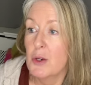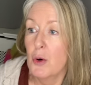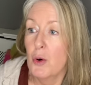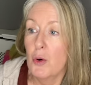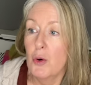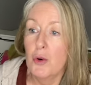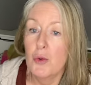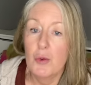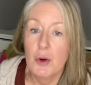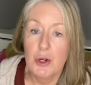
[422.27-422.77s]
or
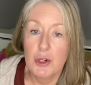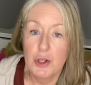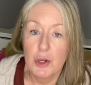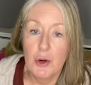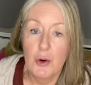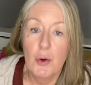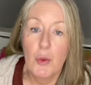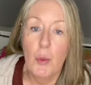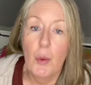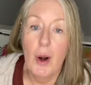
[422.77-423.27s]
in Russia
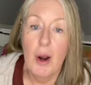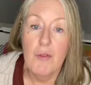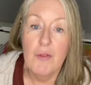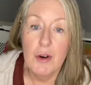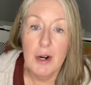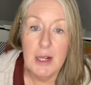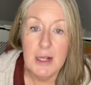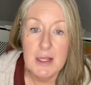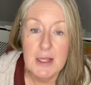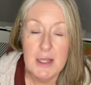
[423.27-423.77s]
or wherever
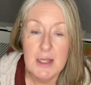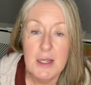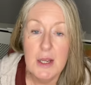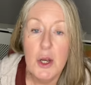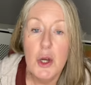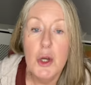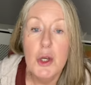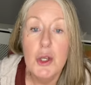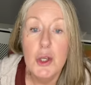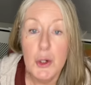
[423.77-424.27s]
else
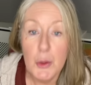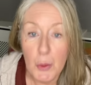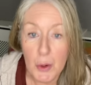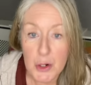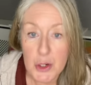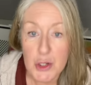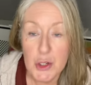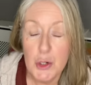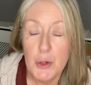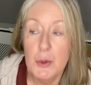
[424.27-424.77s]
you are
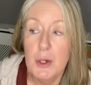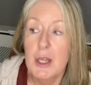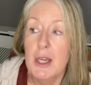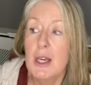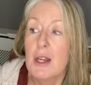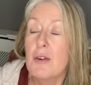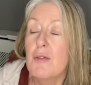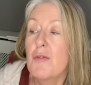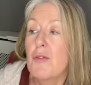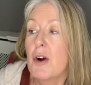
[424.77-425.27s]
tuning
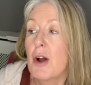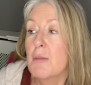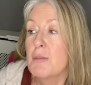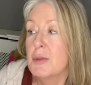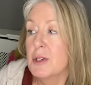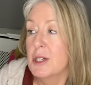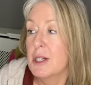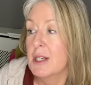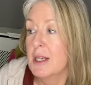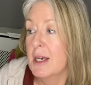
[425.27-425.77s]
in from
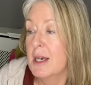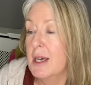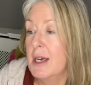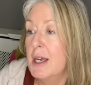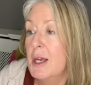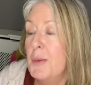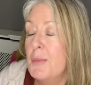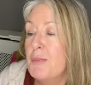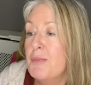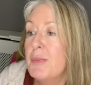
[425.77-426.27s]

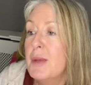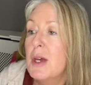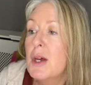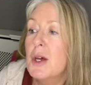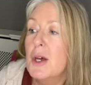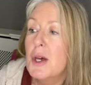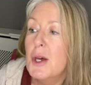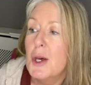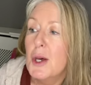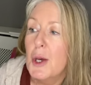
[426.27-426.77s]
today.
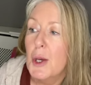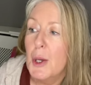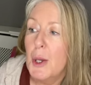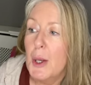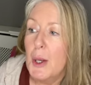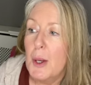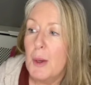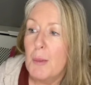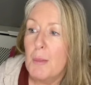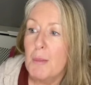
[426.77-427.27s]

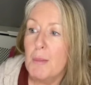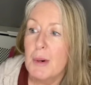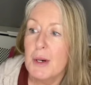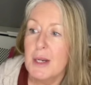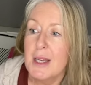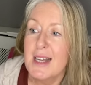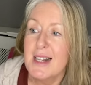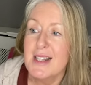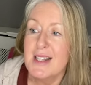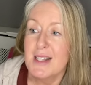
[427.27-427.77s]
But
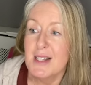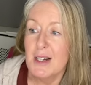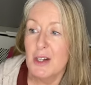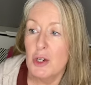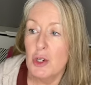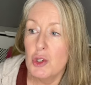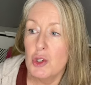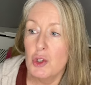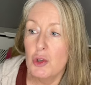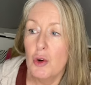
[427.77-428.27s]
it's an
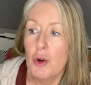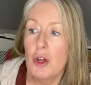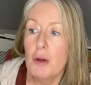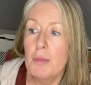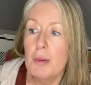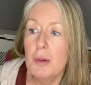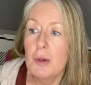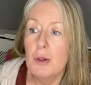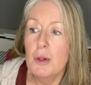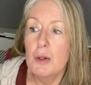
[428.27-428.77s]

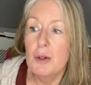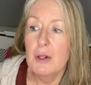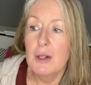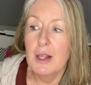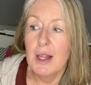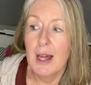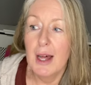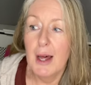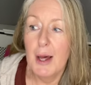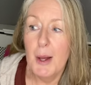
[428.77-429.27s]
enjoyable
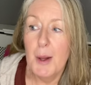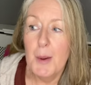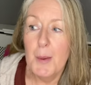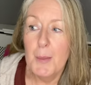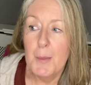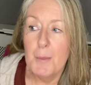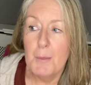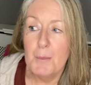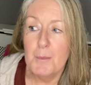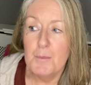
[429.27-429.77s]

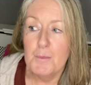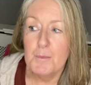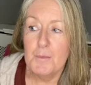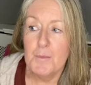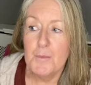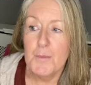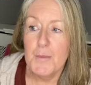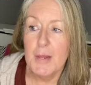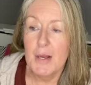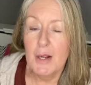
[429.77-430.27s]
um,
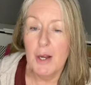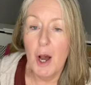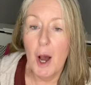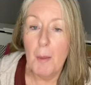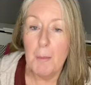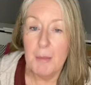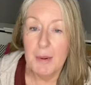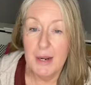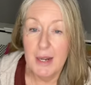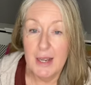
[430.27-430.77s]

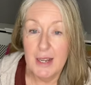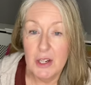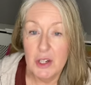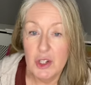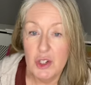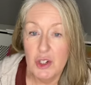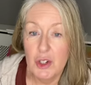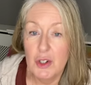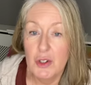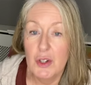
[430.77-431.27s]

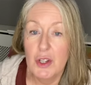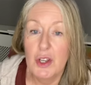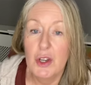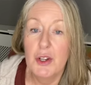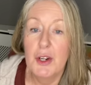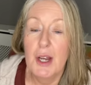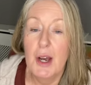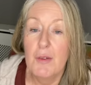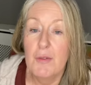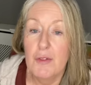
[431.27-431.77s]
combination that you
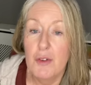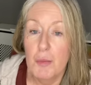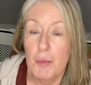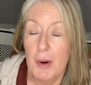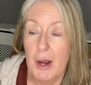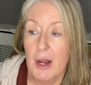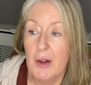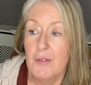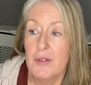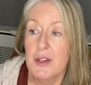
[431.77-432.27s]
can have for
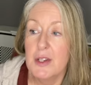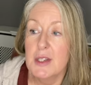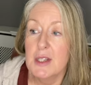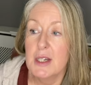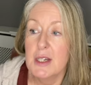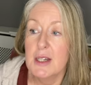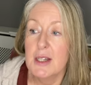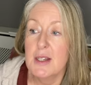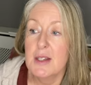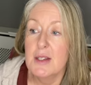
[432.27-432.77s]
breakfast,
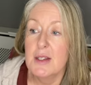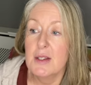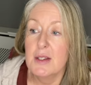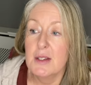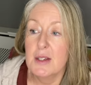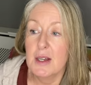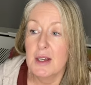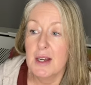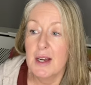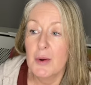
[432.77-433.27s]
and it's
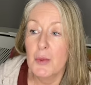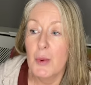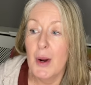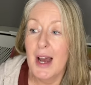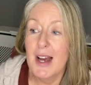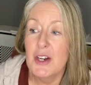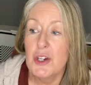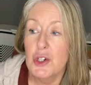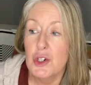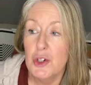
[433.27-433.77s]
a
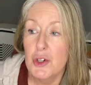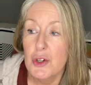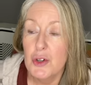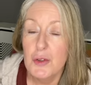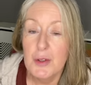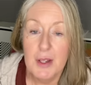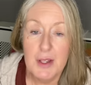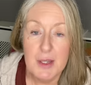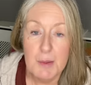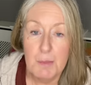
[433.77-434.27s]
rasher
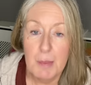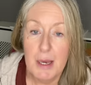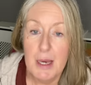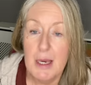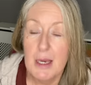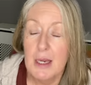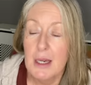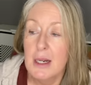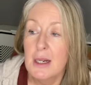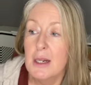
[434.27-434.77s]
that's
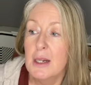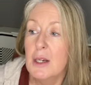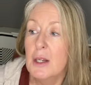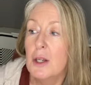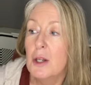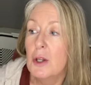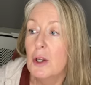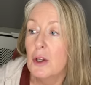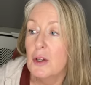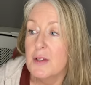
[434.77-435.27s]
bacon
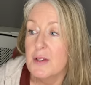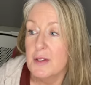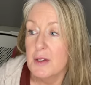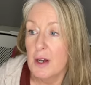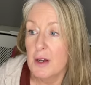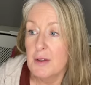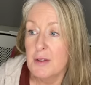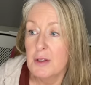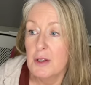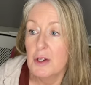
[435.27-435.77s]

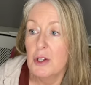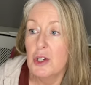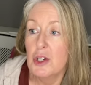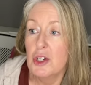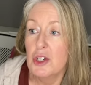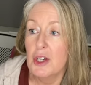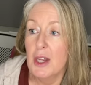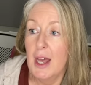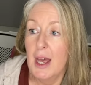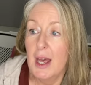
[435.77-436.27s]

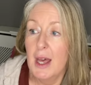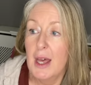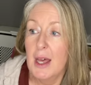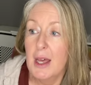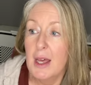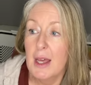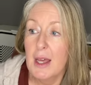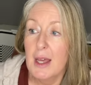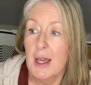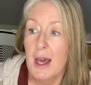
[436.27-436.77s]
sausage,
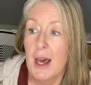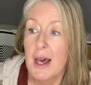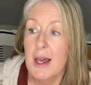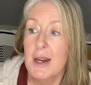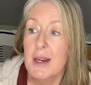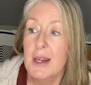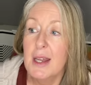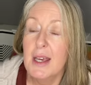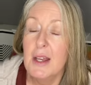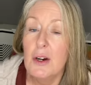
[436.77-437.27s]
egg,
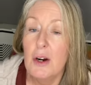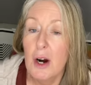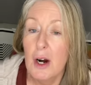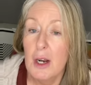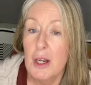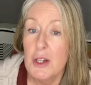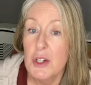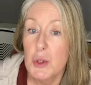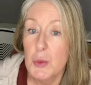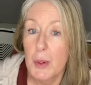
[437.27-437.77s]
and in
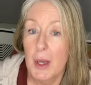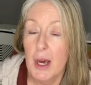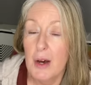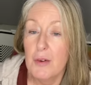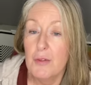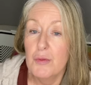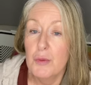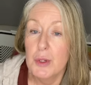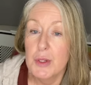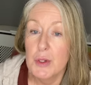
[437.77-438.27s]
Ireland we
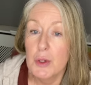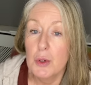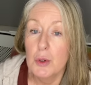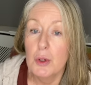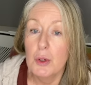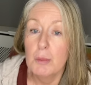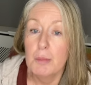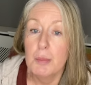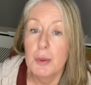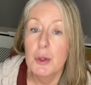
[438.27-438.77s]
have what's
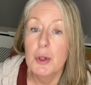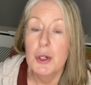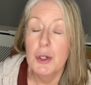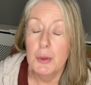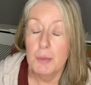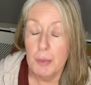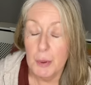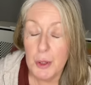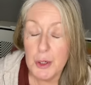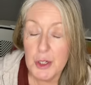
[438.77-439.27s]
called
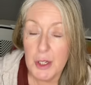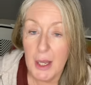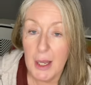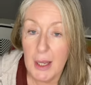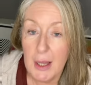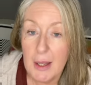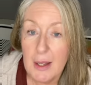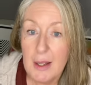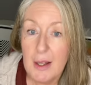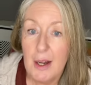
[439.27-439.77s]

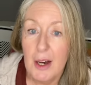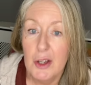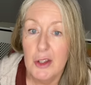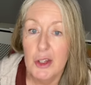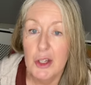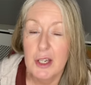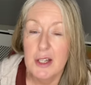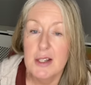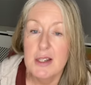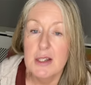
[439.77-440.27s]
pudding. I
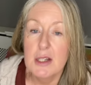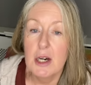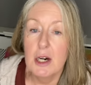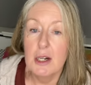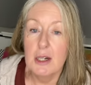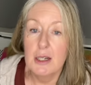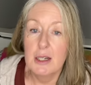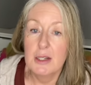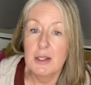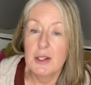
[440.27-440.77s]
think in
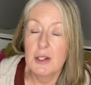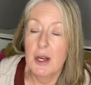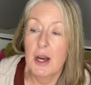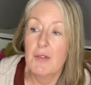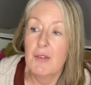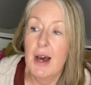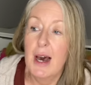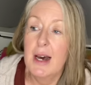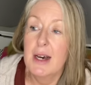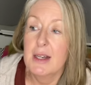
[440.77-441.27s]
Scotland you have
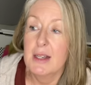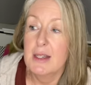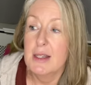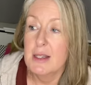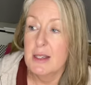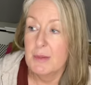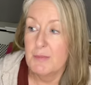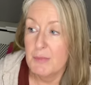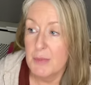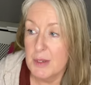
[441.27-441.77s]

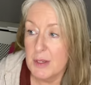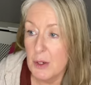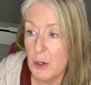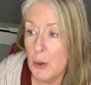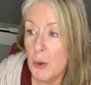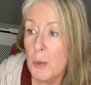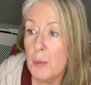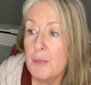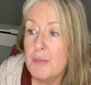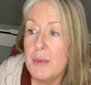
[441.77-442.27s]
haggis.
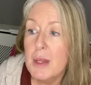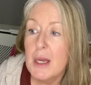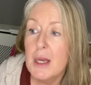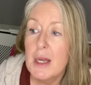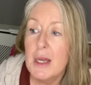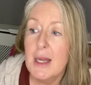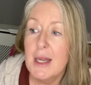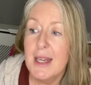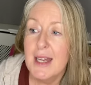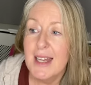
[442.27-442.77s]
So
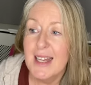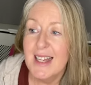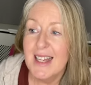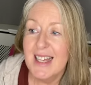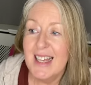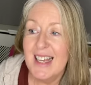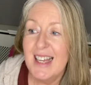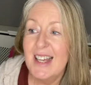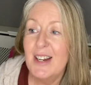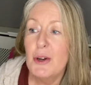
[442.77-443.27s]

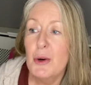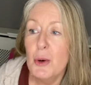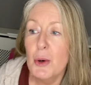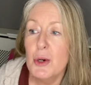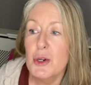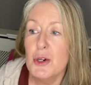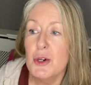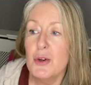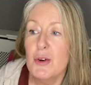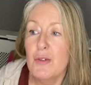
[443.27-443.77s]
in
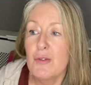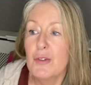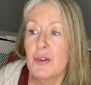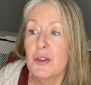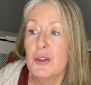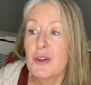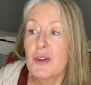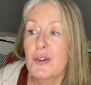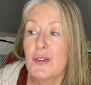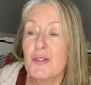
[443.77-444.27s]
order for
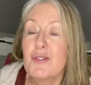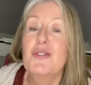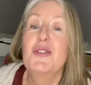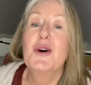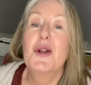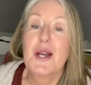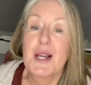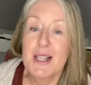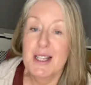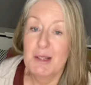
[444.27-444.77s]
the
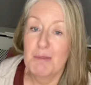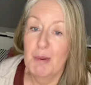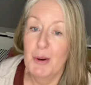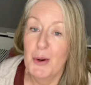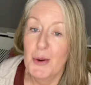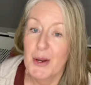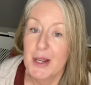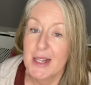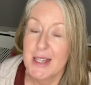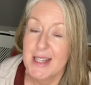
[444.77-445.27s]
full
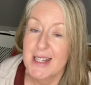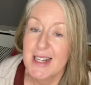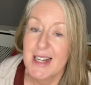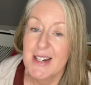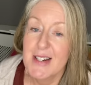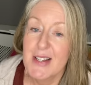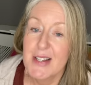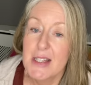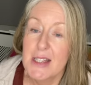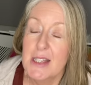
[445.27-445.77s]
experience,
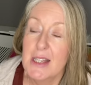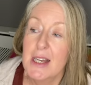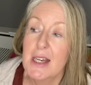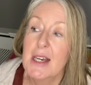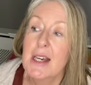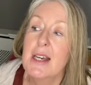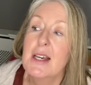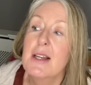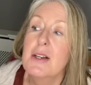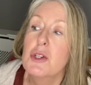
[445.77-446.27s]
let us
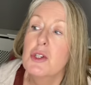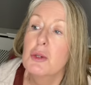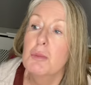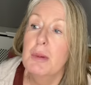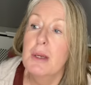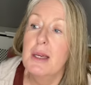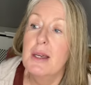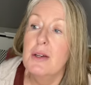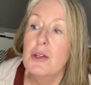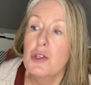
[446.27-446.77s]
say, to
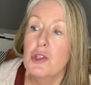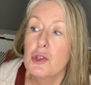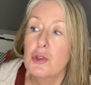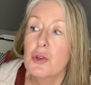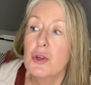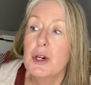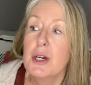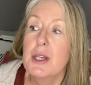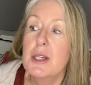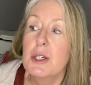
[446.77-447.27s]
be
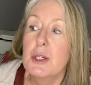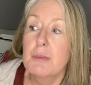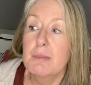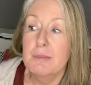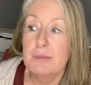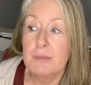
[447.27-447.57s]
enjoyed,